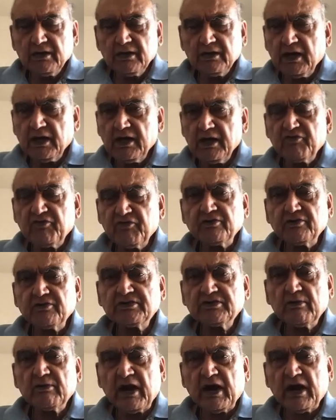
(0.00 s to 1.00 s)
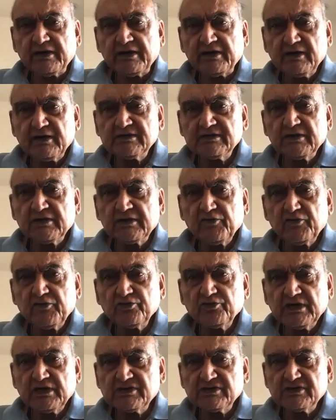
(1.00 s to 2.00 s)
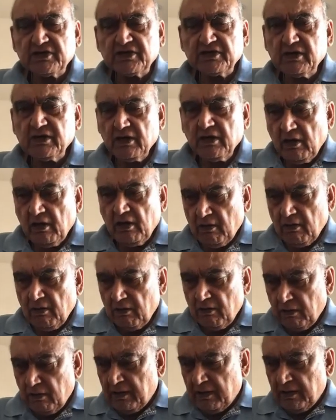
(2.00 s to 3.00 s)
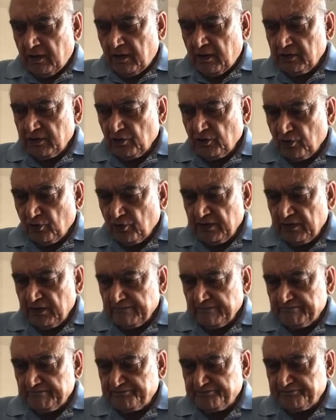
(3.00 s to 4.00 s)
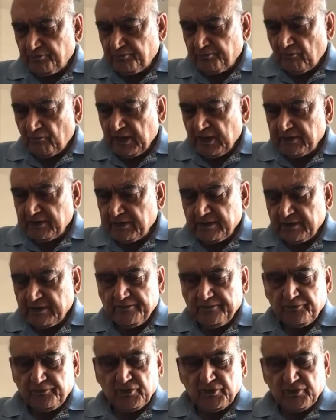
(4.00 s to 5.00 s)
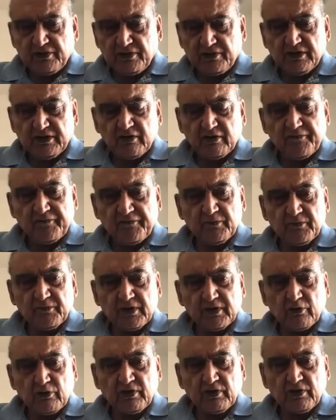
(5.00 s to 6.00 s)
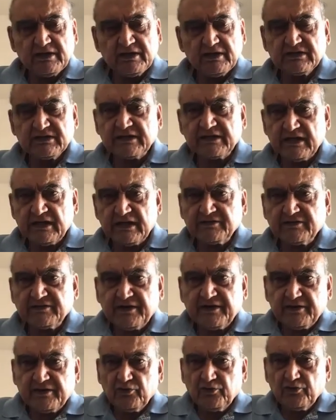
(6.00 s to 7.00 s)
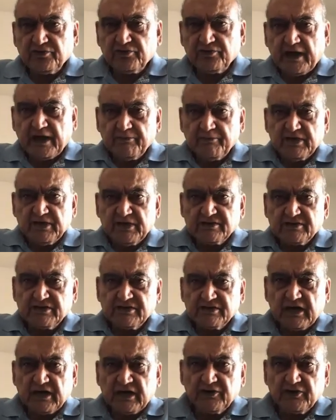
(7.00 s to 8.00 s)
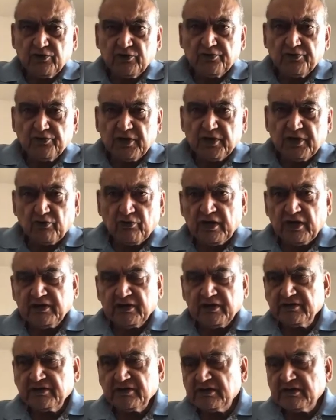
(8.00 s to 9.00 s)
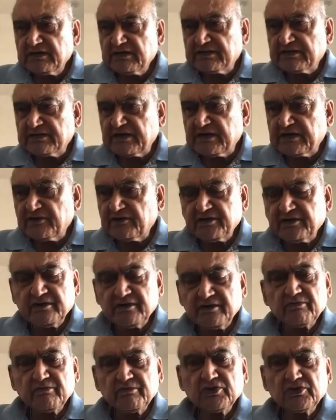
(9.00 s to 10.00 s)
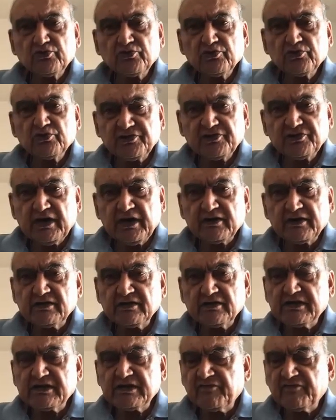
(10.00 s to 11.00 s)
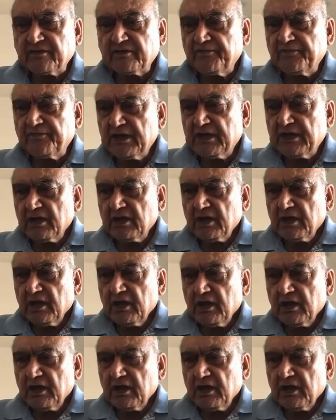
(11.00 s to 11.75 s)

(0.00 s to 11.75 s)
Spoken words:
I have written some articles. If you just see on Google, that danger of corona is exaggerated. You type Justice Katju, corona danger is exaggerated. 2 or 3 articles I've written.